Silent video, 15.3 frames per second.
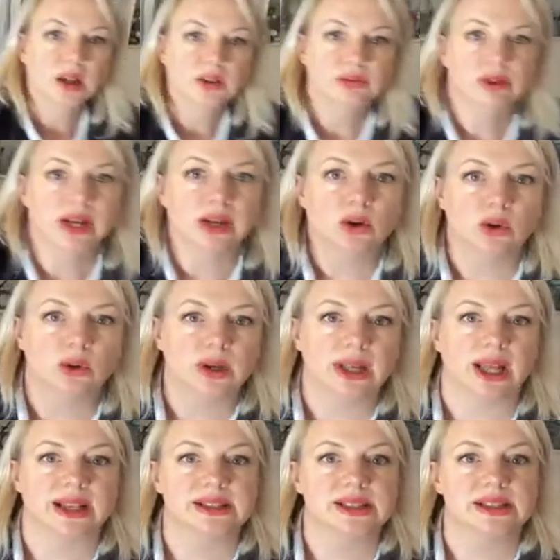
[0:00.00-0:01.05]
Really awkward
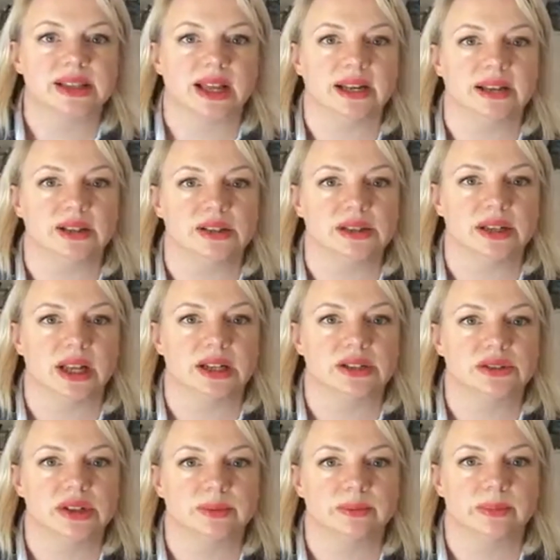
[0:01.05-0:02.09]
legs to sand and use
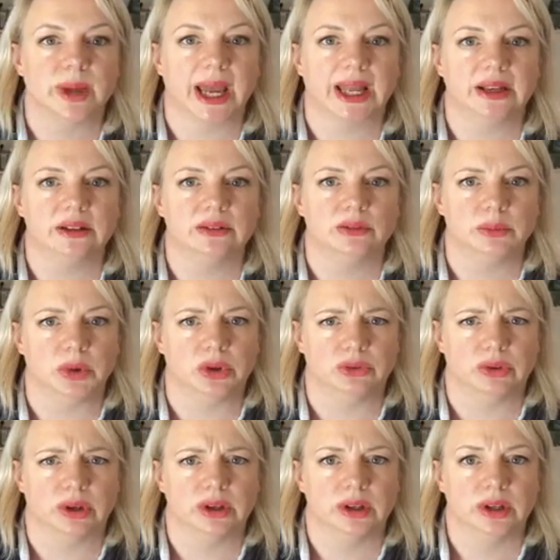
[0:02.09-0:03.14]
electric paint
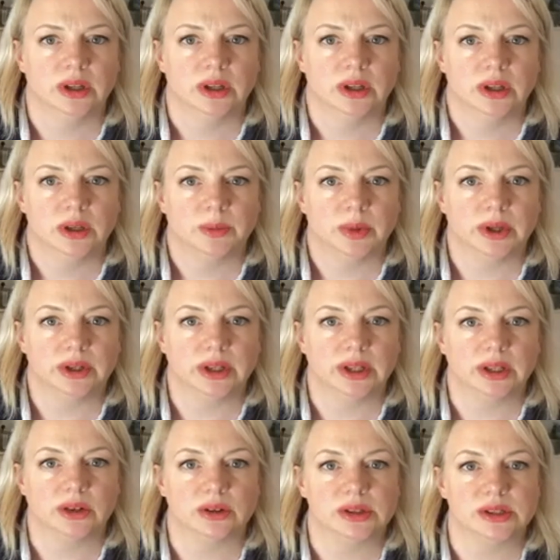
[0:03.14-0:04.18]
remover. Underneath the
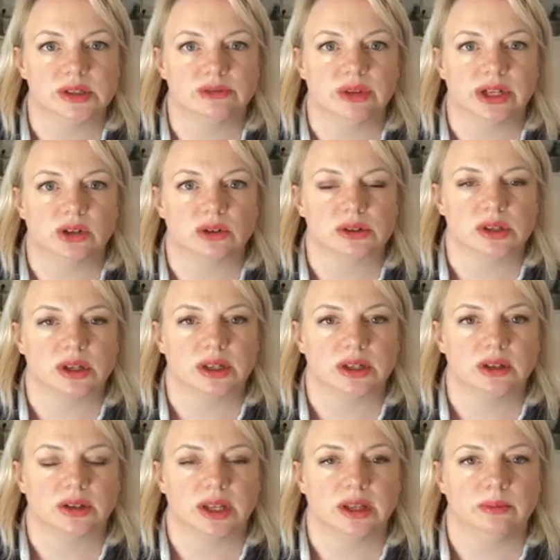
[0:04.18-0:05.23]
gloss is a red oxide
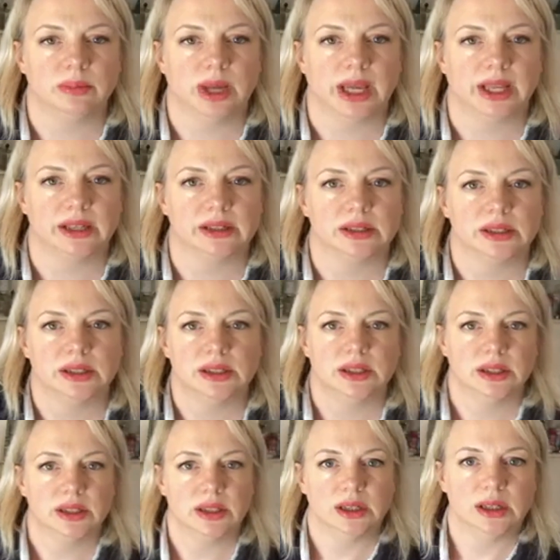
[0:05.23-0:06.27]
looking paint.
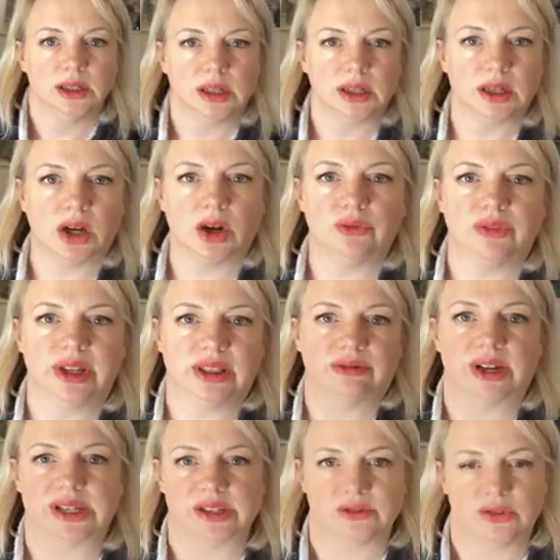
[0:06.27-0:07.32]
I can't read the
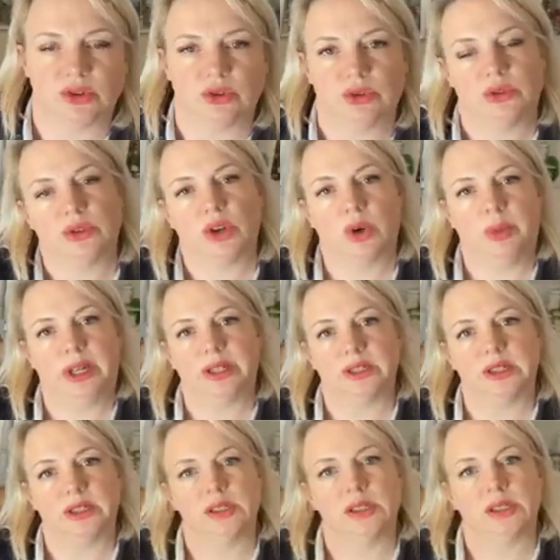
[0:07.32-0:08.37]
rest of your comment,
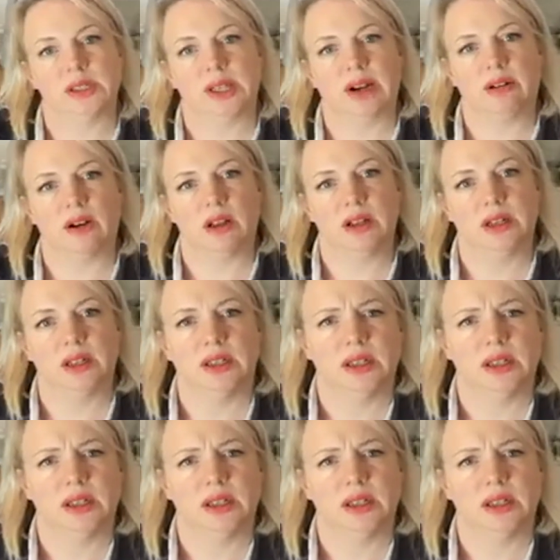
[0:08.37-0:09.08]
Carol,